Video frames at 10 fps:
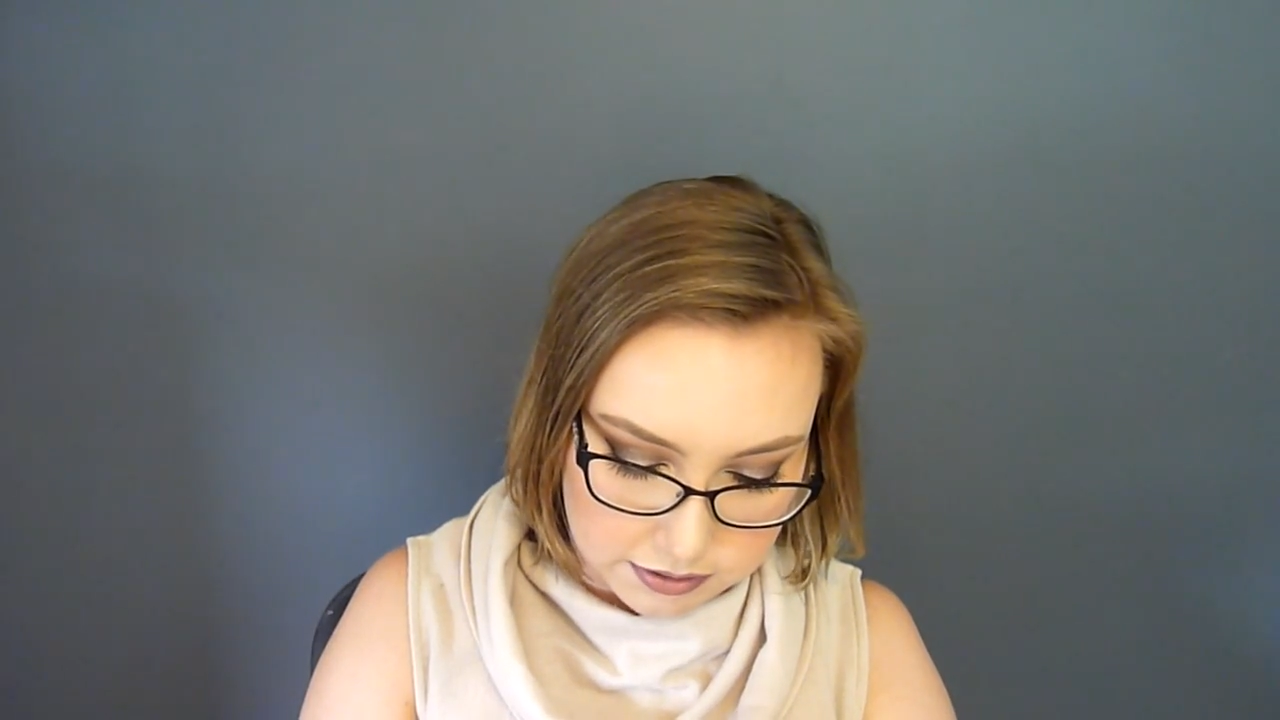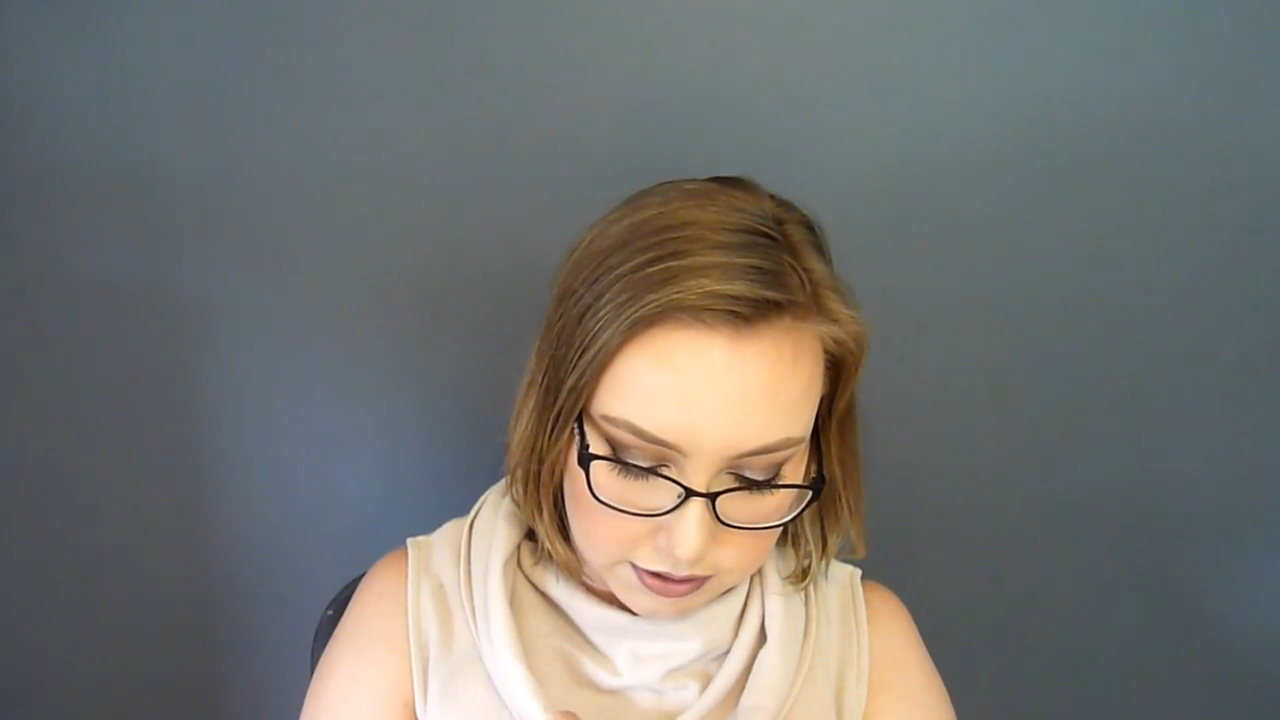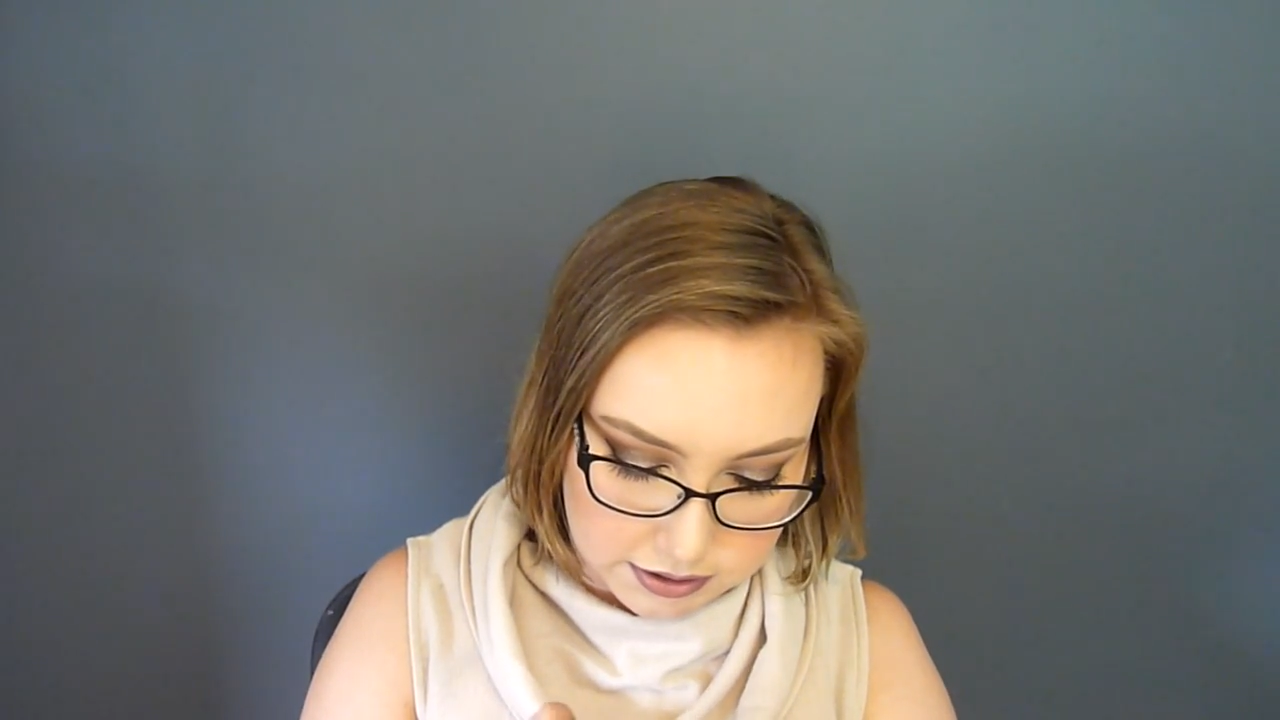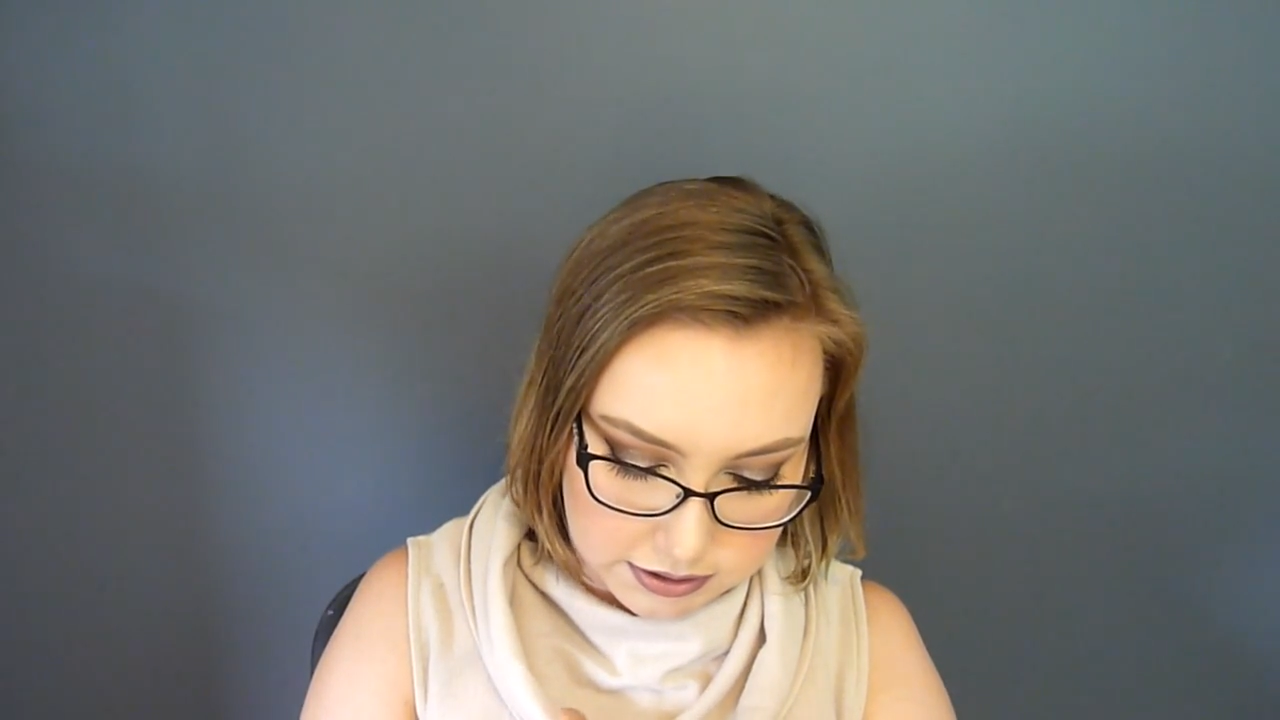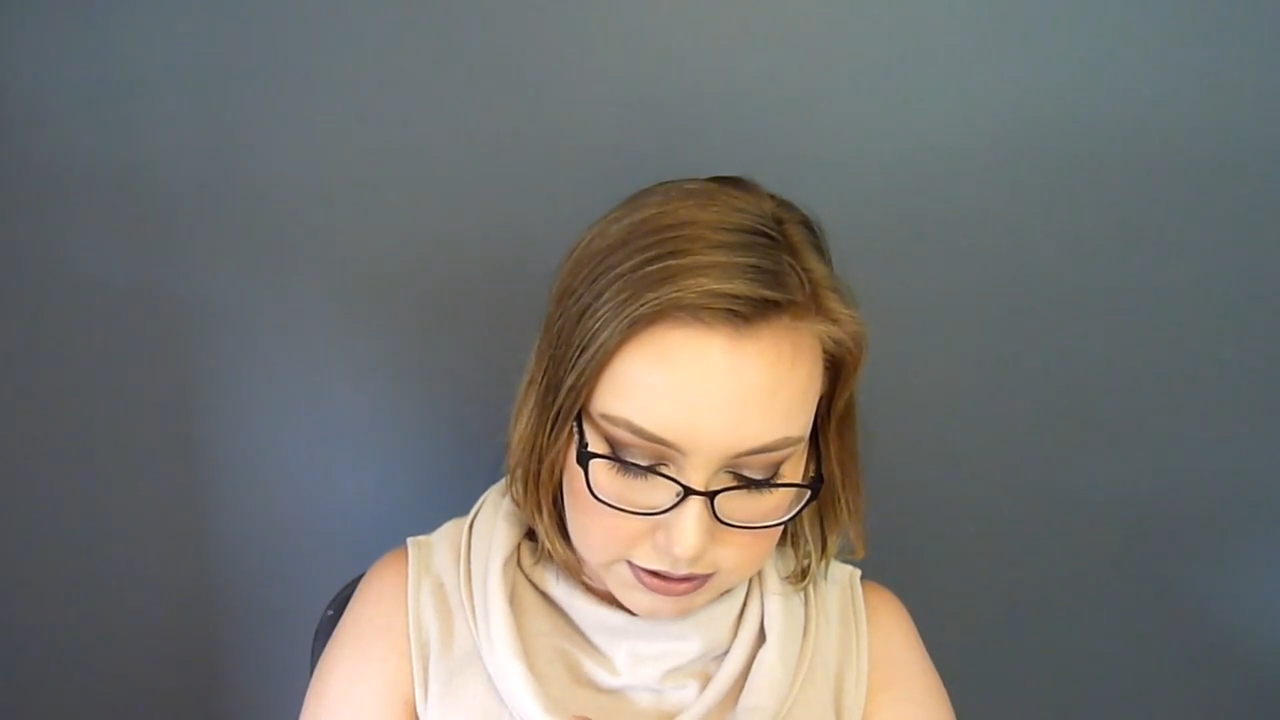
than it